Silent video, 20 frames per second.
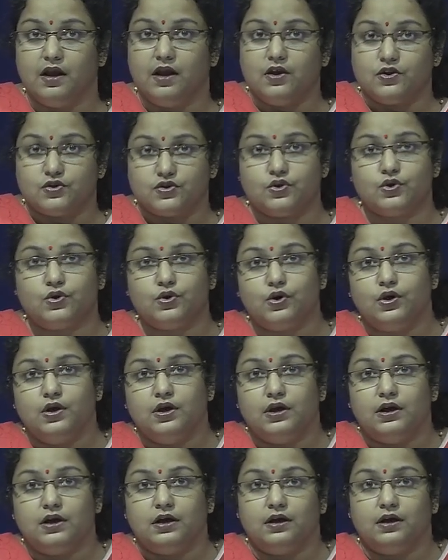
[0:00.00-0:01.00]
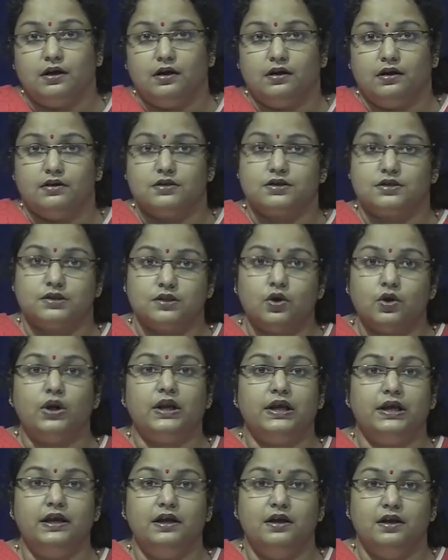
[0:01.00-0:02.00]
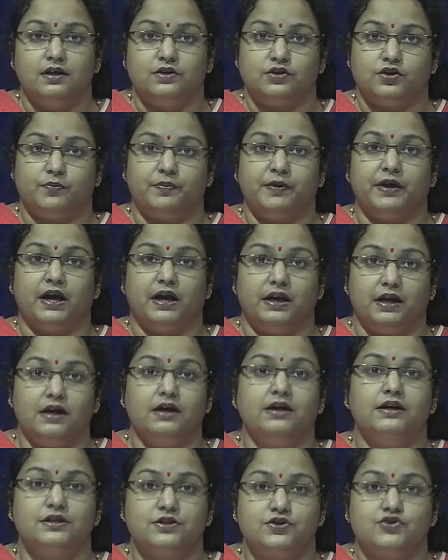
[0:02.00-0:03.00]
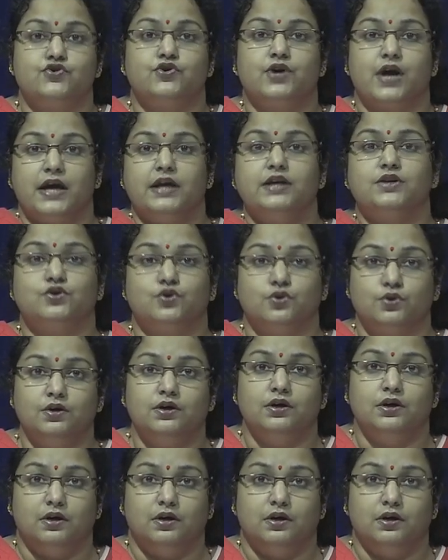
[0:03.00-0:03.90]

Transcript: So, slowly Tropicana is trying to